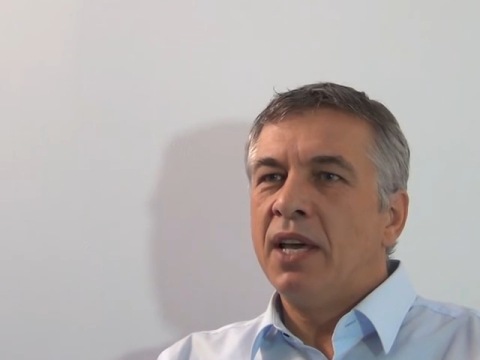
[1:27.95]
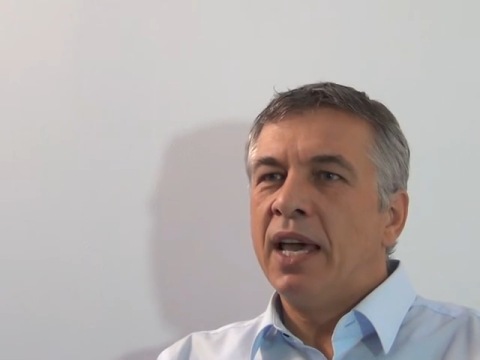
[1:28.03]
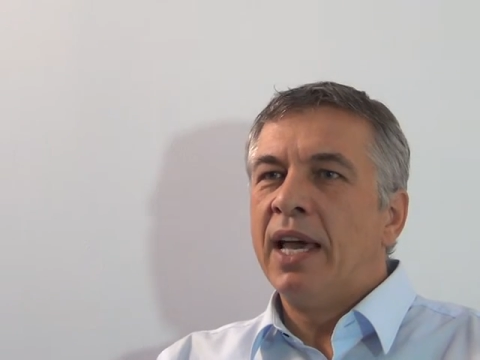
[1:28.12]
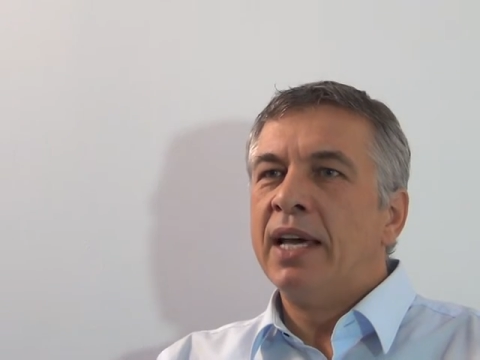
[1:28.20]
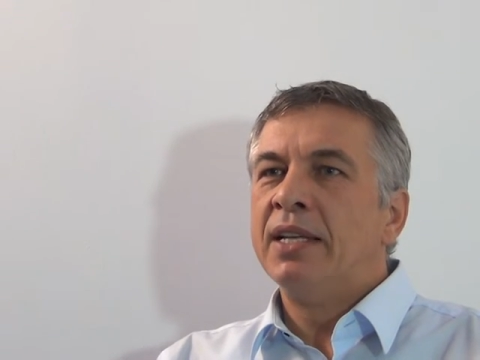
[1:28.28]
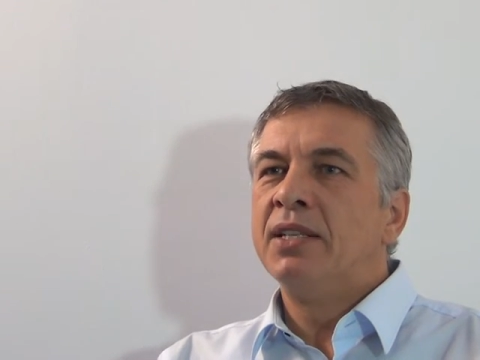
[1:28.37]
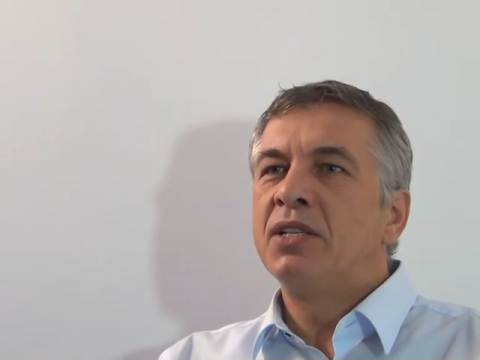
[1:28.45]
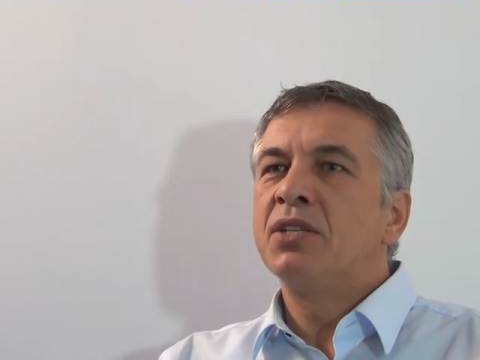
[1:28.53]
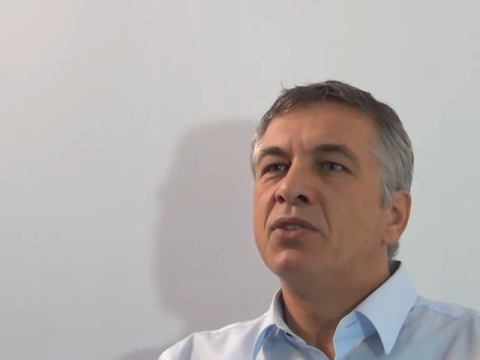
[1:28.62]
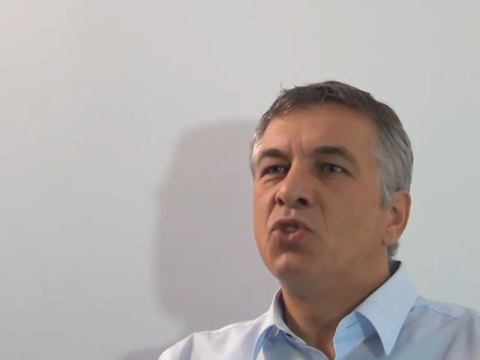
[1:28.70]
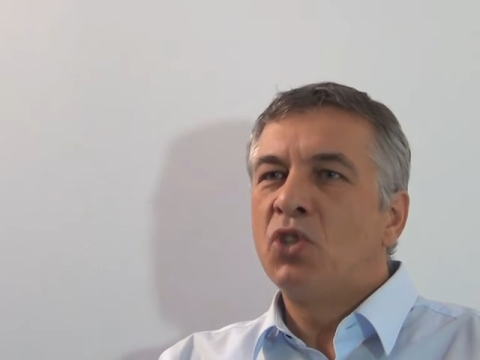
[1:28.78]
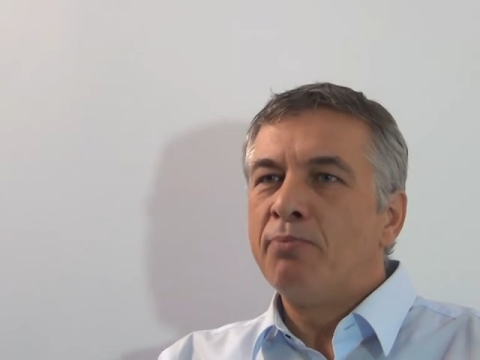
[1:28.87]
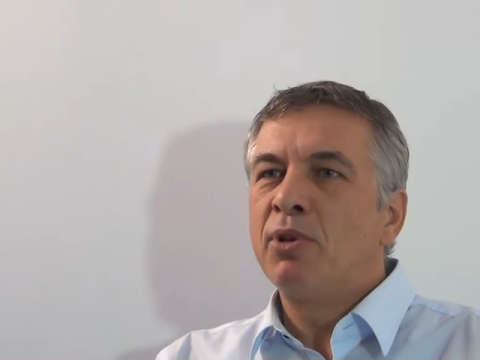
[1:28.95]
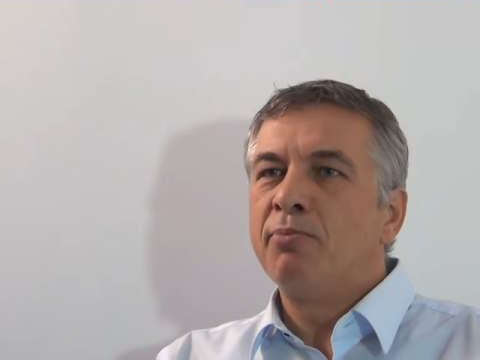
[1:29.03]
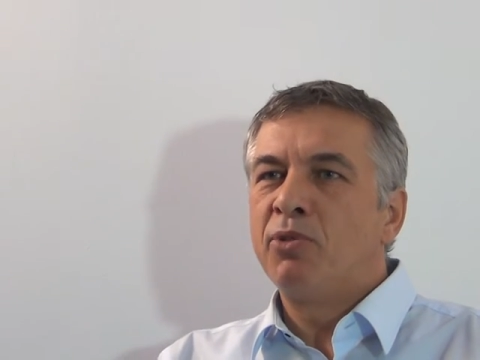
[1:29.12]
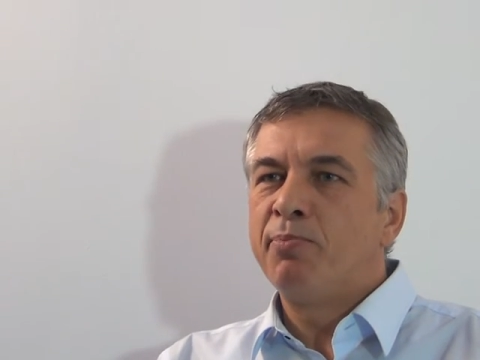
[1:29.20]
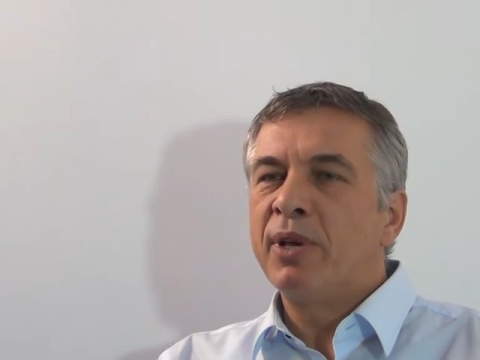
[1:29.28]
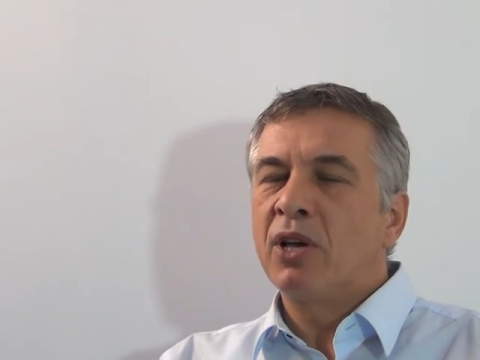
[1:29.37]
and
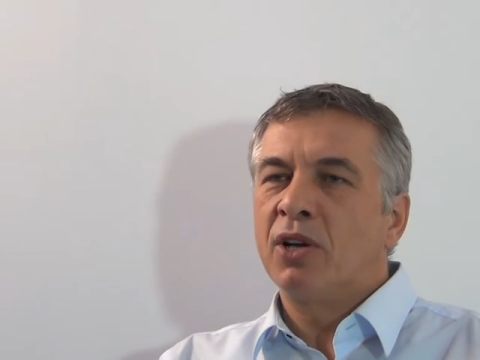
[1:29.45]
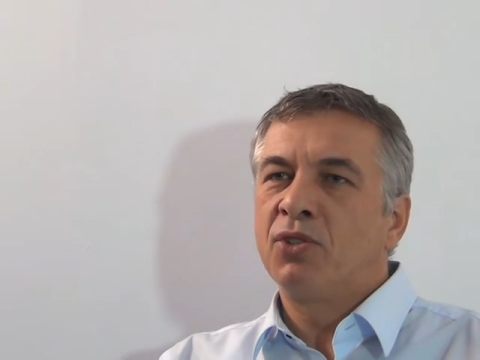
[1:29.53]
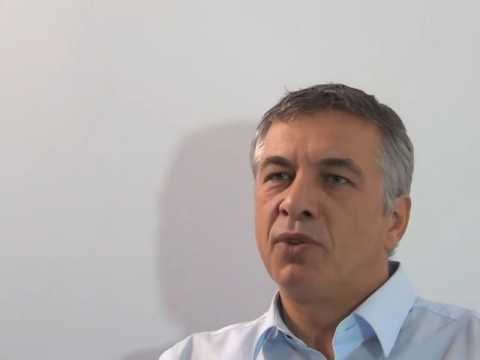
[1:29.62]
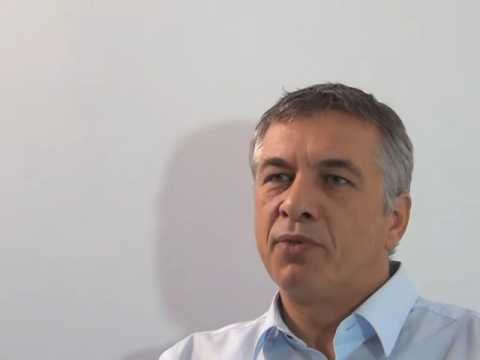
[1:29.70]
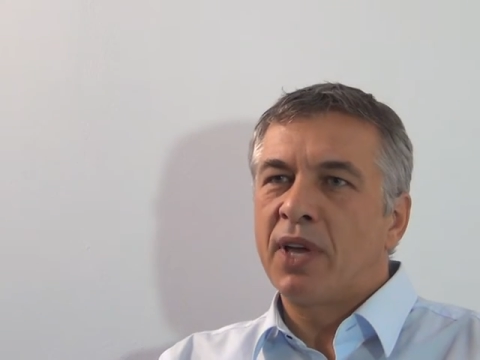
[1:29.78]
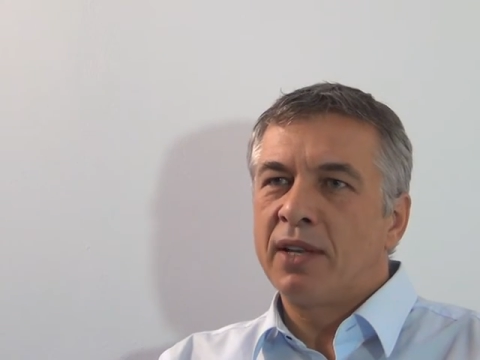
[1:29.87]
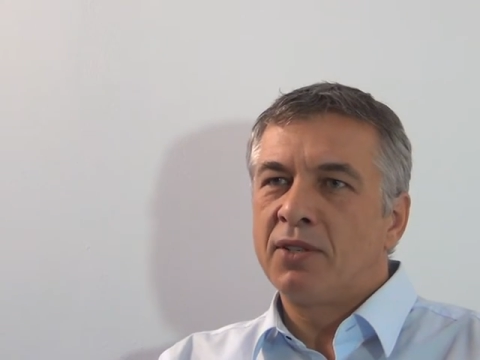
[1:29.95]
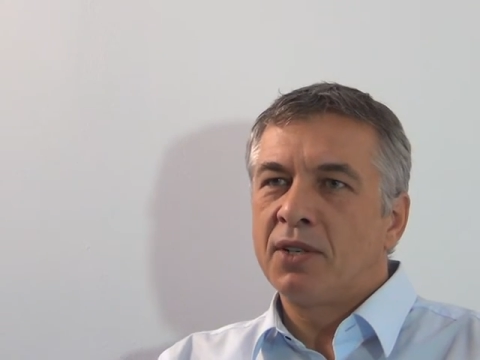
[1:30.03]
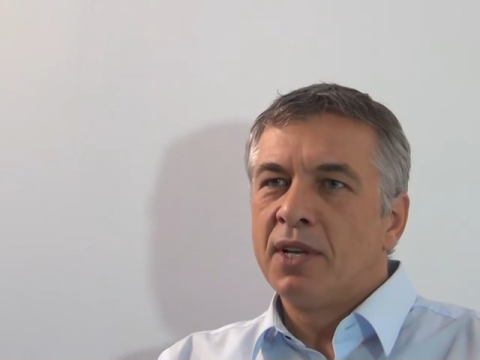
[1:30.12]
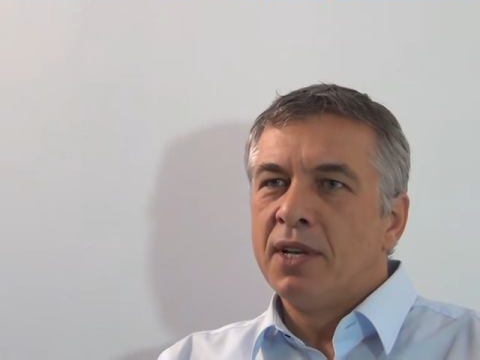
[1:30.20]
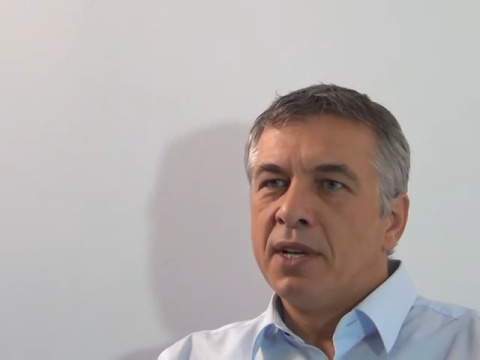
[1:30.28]
symptoms because of that.